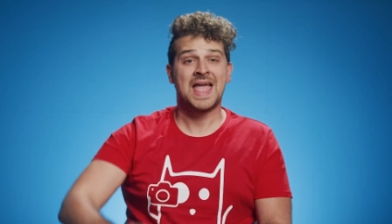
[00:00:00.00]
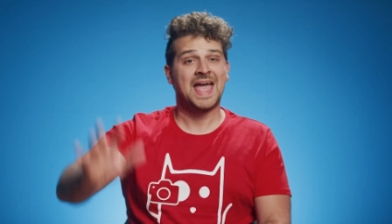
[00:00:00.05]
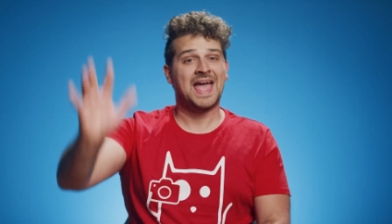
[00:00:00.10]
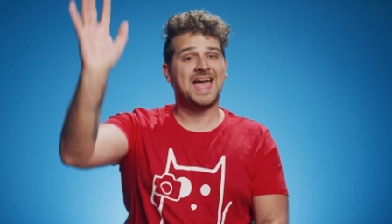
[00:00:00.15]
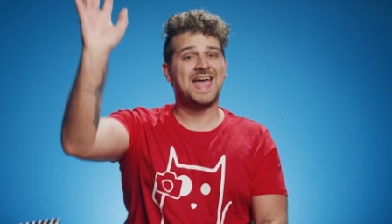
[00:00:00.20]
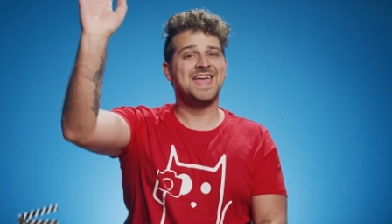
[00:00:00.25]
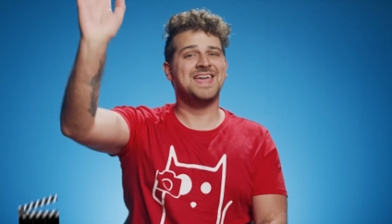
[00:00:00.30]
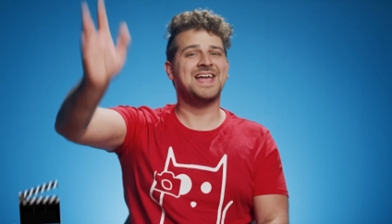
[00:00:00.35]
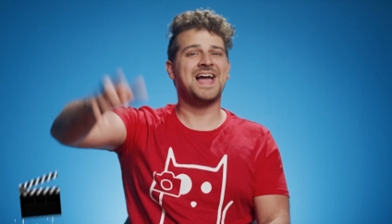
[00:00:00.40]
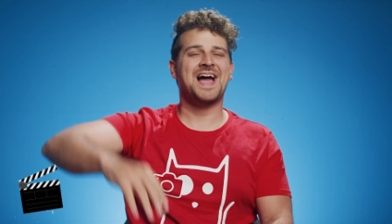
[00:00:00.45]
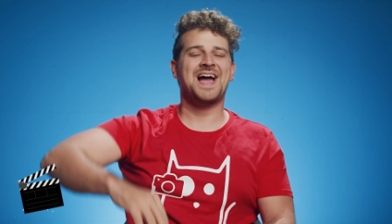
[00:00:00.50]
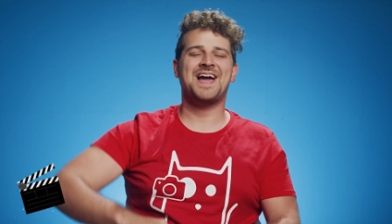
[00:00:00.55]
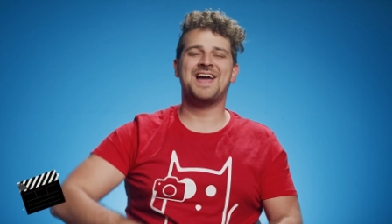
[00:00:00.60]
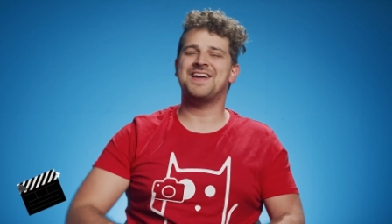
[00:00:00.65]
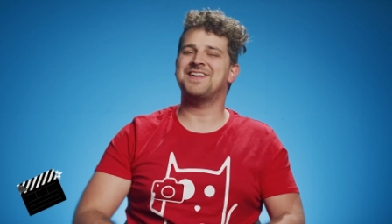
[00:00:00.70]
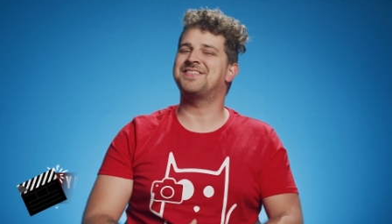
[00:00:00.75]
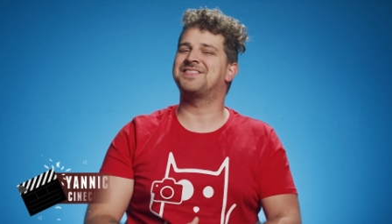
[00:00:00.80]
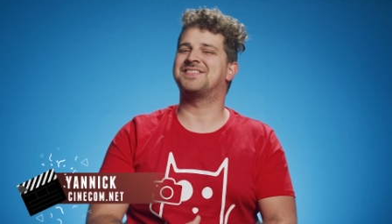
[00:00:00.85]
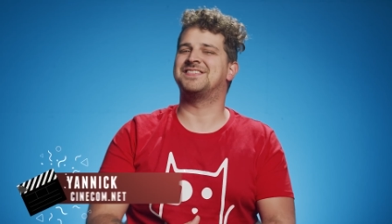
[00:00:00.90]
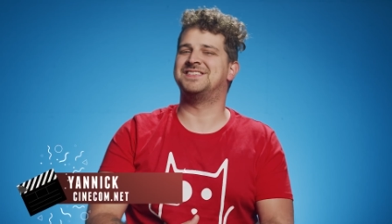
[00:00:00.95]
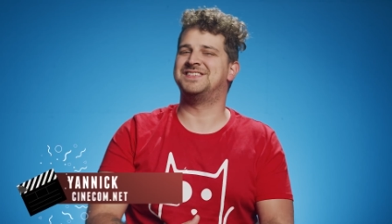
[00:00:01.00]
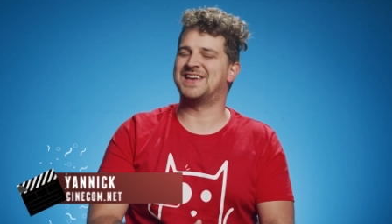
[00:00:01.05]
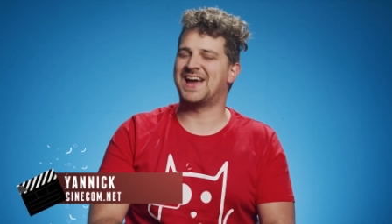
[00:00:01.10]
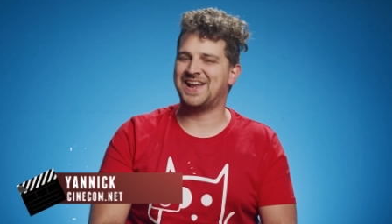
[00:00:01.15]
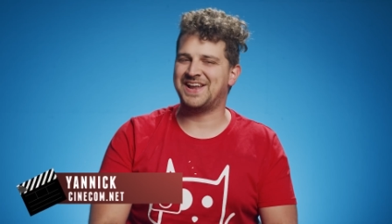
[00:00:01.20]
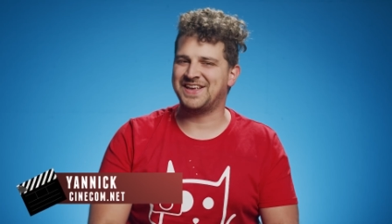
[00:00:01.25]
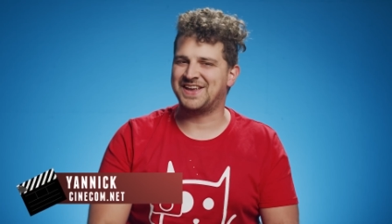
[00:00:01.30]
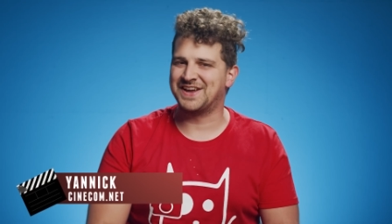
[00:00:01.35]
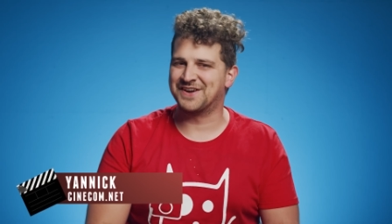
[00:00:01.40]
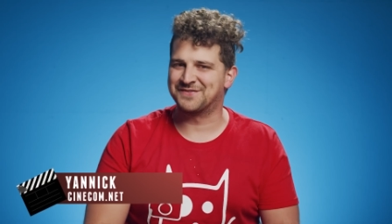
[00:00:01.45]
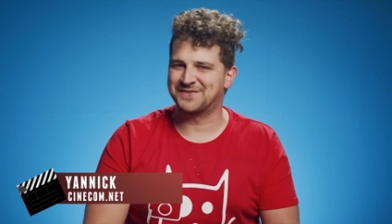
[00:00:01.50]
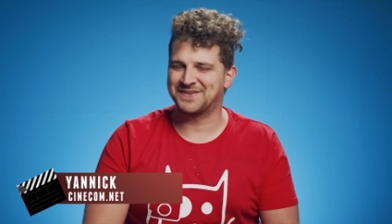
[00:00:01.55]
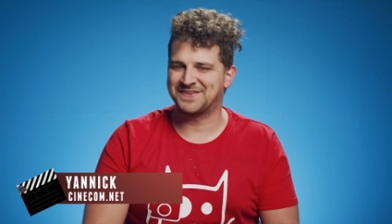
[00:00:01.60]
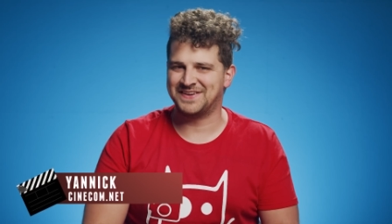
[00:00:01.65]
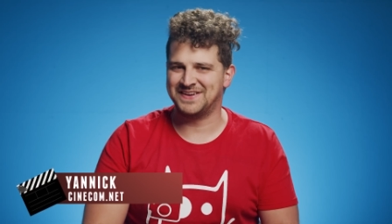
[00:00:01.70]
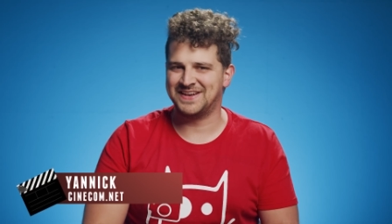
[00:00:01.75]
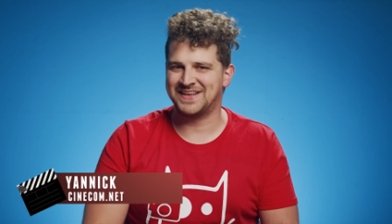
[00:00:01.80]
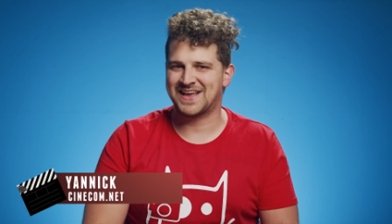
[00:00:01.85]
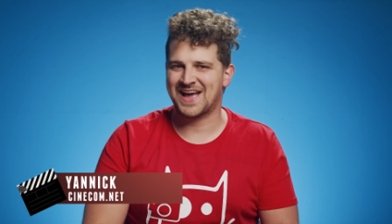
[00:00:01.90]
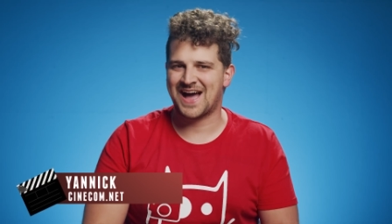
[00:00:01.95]
Hey guys, Janik here for
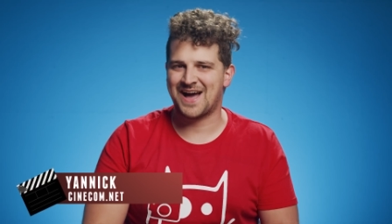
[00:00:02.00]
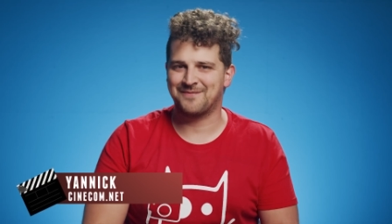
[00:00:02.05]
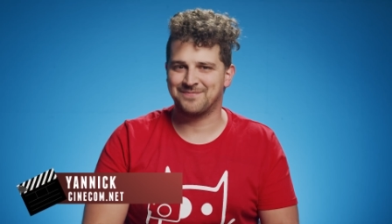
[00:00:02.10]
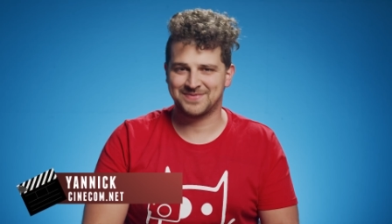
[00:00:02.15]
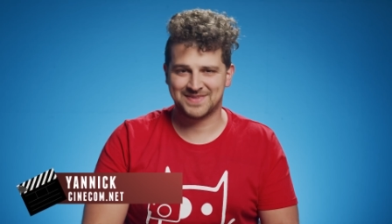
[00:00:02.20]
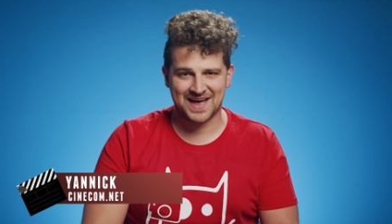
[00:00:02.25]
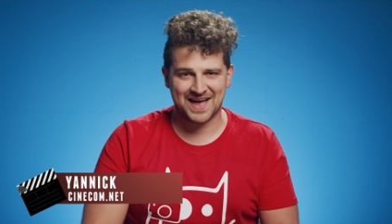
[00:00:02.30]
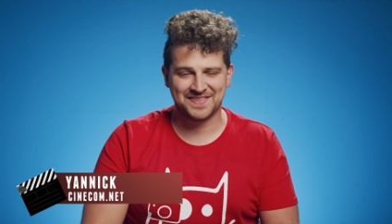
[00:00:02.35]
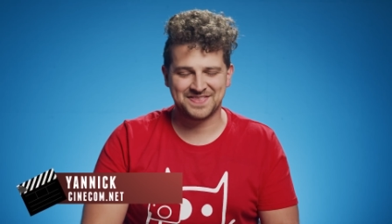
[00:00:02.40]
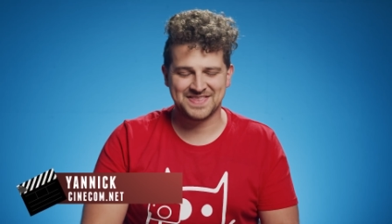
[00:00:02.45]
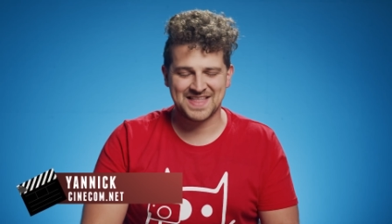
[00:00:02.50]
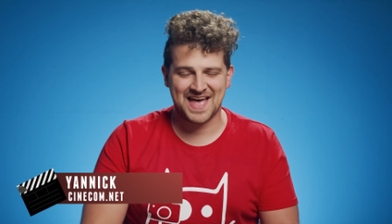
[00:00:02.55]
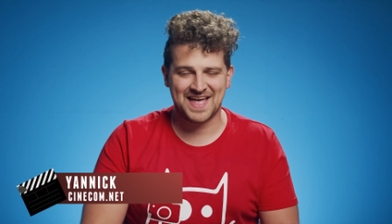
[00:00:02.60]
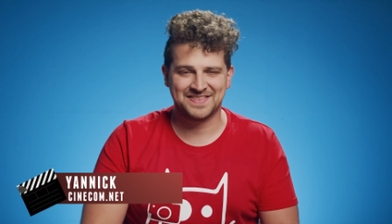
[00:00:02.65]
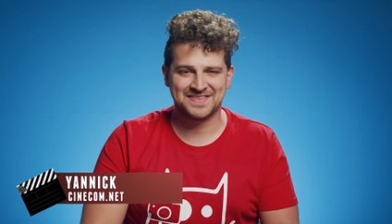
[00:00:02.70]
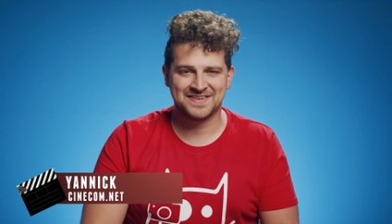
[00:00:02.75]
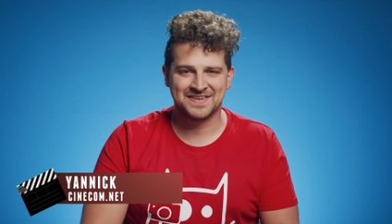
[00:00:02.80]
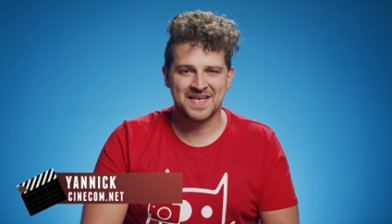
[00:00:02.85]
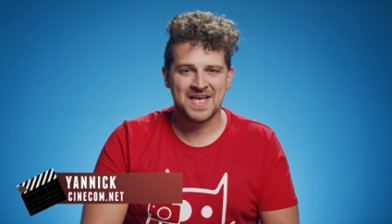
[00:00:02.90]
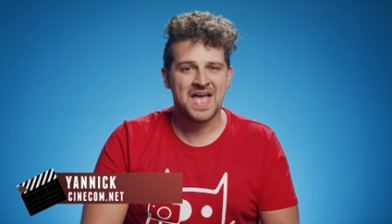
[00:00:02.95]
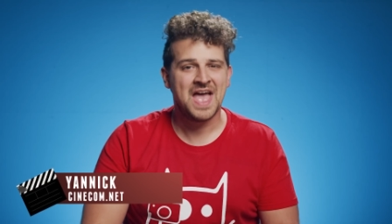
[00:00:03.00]
Cinecom.net.